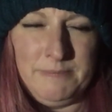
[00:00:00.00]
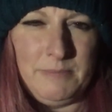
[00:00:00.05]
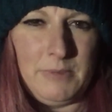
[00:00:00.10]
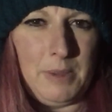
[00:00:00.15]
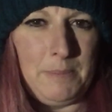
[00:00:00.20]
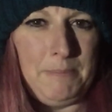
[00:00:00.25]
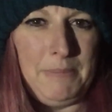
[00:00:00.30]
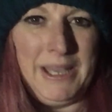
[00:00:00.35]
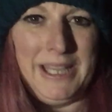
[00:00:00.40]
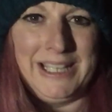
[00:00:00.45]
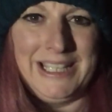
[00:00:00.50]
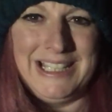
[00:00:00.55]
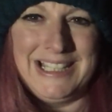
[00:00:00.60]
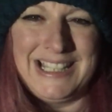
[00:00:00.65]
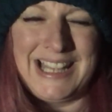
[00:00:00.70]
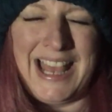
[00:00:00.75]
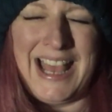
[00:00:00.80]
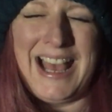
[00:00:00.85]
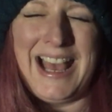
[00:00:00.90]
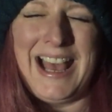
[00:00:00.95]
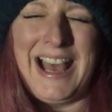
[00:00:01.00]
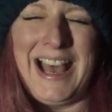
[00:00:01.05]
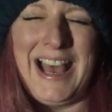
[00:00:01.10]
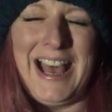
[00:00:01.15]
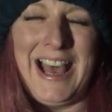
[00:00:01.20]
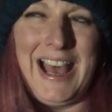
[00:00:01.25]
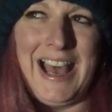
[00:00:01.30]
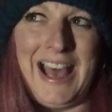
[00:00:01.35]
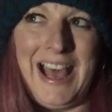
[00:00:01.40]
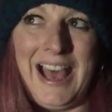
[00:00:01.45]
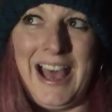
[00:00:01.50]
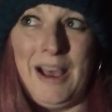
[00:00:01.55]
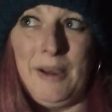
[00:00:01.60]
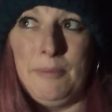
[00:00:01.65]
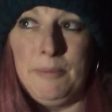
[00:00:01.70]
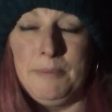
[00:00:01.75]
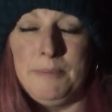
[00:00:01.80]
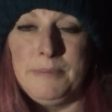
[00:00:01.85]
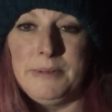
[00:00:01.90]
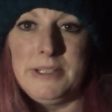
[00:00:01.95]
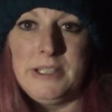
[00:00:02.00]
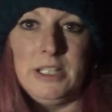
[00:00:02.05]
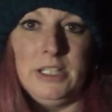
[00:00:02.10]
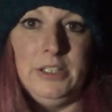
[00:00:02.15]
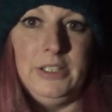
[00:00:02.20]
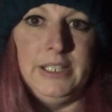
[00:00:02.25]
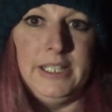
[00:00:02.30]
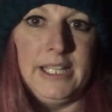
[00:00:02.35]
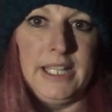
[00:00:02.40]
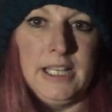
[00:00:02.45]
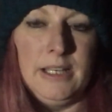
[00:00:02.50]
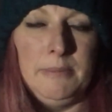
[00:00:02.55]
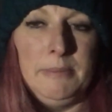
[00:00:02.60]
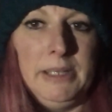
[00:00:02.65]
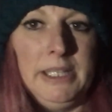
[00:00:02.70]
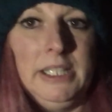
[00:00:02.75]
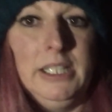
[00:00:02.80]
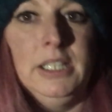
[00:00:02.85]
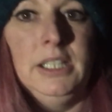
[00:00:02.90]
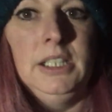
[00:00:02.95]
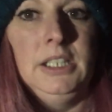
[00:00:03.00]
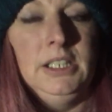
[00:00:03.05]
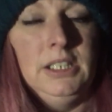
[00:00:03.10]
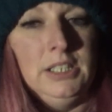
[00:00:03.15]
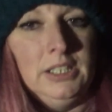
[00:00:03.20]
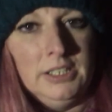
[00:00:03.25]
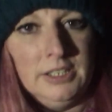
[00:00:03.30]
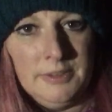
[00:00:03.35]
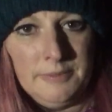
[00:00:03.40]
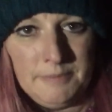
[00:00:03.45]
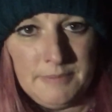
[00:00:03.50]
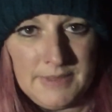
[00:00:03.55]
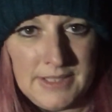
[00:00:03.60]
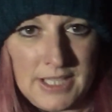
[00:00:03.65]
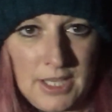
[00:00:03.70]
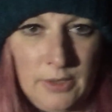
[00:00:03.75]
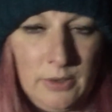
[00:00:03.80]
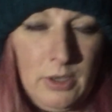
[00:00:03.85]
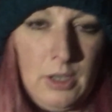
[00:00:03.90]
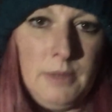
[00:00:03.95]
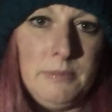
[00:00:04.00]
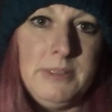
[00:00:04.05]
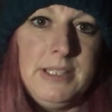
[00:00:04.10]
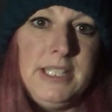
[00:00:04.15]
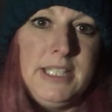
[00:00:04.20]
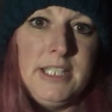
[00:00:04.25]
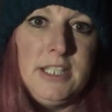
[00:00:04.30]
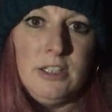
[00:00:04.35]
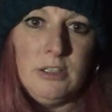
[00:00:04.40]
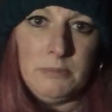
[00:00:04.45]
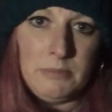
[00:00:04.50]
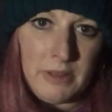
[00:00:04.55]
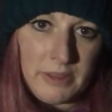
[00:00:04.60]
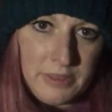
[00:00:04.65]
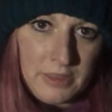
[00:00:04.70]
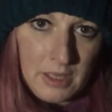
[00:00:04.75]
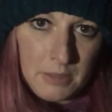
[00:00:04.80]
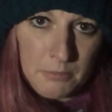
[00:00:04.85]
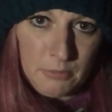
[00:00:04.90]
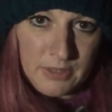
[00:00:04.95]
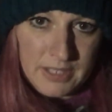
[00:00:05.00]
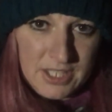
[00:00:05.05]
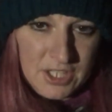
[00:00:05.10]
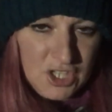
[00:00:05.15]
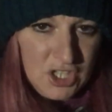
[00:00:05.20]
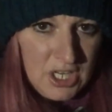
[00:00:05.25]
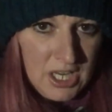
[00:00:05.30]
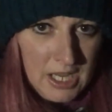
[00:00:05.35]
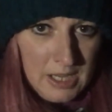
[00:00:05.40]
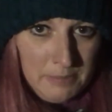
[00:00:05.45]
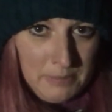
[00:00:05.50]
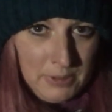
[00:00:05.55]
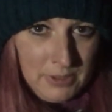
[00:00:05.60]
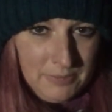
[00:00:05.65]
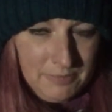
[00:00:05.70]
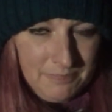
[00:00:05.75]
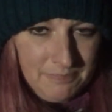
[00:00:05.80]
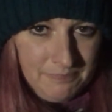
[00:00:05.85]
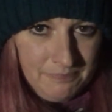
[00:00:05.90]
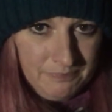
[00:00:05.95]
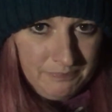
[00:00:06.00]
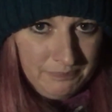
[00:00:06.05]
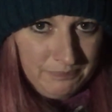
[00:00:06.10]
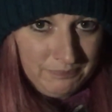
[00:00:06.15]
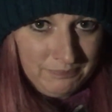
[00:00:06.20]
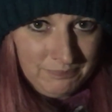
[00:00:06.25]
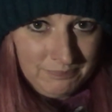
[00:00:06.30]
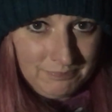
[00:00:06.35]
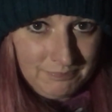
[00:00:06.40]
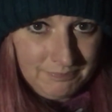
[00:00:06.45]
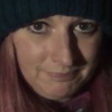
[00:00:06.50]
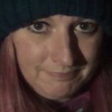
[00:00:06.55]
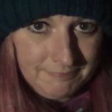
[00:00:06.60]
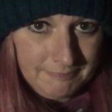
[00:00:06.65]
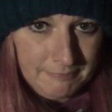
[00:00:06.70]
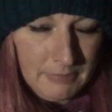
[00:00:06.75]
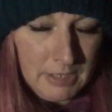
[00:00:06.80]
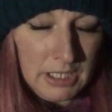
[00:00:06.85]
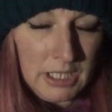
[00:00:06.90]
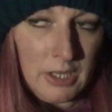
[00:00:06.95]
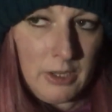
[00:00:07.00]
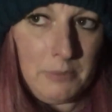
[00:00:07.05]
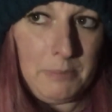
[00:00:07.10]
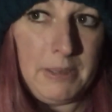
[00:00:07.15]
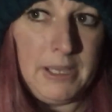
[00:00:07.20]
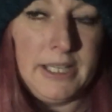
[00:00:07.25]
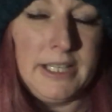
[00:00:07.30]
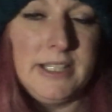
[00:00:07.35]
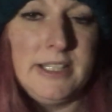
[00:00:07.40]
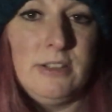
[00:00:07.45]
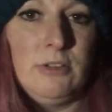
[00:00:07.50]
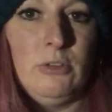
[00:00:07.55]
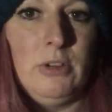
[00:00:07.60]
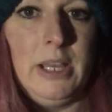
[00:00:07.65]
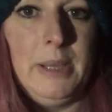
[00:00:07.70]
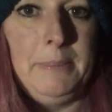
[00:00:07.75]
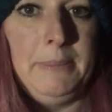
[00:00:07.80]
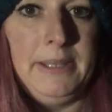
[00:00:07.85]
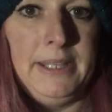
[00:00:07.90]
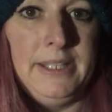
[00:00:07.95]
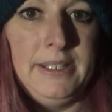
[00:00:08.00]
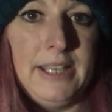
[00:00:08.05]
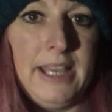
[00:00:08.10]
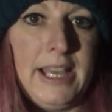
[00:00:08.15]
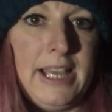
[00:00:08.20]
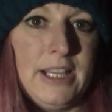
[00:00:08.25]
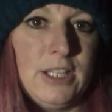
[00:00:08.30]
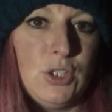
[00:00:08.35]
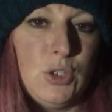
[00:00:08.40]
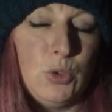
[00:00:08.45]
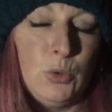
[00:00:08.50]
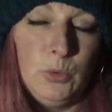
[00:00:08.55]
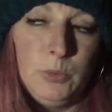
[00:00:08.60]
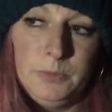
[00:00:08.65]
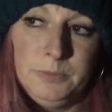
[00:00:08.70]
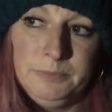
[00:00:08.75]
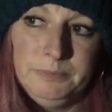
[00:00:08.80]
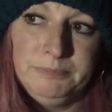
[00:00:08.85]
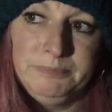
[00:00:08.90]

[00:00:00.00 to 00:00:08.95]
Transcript: My back is absolutely killing me. So I'm sitting on my thermarest chair, but my lower back is not happy at all.